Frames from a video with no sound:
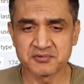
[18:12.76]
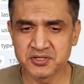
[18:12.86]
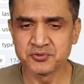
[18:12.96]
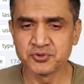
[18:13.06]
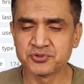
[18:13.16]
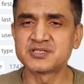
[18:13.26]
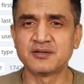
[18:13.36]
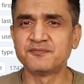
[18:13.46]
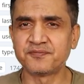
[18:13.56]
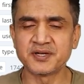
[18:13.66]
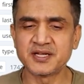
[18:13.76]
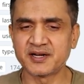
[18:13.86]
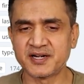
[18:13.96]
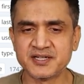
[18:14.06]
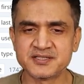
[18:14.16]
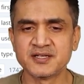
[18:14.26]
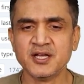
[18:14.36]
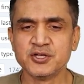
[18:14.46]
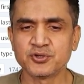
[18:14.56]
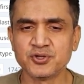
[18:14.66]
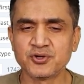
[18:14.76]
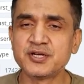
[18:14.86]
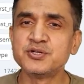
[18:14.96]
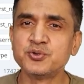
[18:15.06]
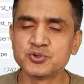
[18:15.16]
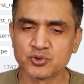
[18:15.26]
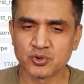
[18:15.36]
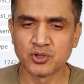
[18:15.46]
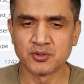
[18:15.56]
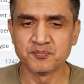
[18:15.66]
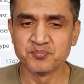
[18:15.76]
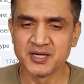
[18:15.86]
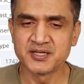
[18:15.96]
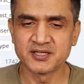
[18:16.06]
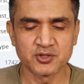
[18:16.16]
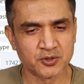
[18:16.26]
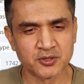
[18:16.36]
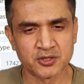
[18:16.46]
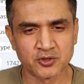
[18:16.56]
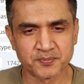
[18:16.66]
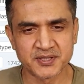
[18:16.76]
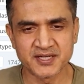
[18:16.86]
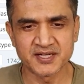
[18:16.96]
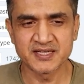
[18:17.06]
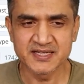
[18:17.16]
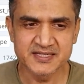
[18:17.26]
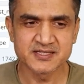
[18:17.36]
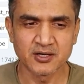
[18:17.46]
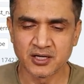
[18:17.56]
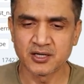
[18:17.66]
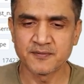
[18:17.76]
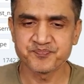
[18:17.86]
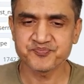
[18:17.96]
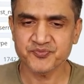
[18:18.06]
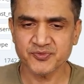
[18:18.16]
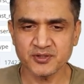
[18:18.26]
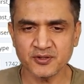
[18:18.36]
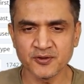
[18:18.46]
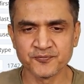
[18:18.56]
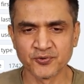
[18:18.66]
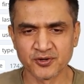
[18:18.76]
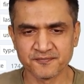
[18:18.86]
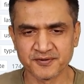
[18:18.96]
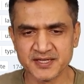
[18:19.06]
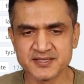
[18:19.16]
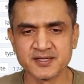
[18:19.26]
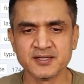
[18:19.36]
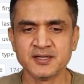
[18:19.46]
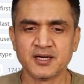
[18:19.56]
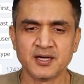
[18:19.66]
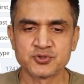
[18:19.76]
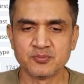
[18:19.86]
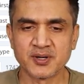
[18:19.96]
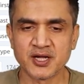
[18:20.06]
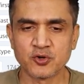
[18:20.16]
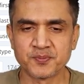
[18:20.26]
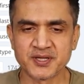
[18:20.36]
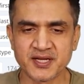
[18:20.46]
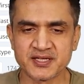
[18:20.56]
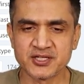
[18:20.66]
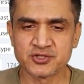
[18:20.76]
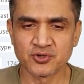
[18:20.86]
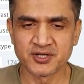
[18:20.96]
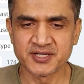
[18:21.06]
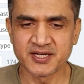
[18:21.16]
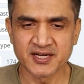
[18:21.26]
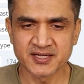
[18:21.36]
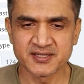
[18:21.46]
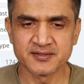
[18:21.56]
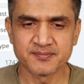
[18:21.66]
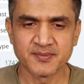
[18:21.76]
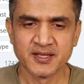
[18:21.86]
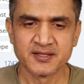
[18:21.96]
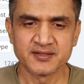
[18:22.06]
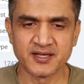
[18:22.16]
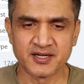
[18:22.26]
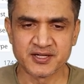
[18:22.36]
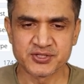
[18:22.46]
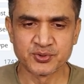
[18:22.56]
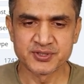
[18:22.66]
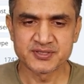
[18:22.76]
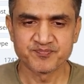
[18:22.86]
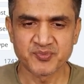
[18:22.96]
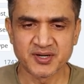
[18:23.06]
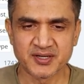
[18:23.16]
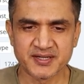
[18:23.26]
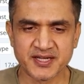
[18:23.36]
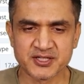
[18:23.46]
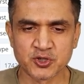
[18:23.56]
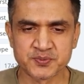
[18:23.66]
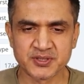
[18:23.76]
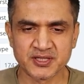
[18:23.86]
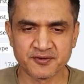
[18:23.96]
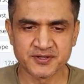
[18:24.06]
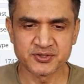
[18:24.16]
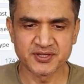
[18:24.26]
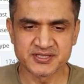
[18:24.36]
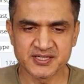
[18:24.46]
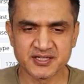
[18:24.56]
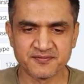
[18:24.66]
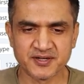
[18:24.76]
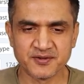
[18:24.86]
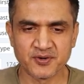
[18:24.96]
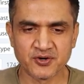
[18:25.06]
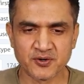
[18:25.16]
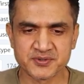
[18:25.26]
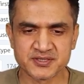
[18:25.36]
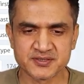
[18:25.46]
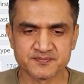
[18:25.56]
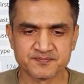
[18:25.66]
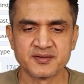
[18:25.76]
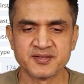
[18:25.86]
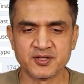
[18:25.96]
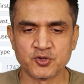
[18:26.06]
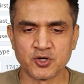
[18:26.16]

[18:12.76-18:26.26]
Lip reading: give you some free credits, so you can use built-in OpenAI keys for free. So my OpenAI key is already connected. Then the source text option, otherwise you can see different options. Then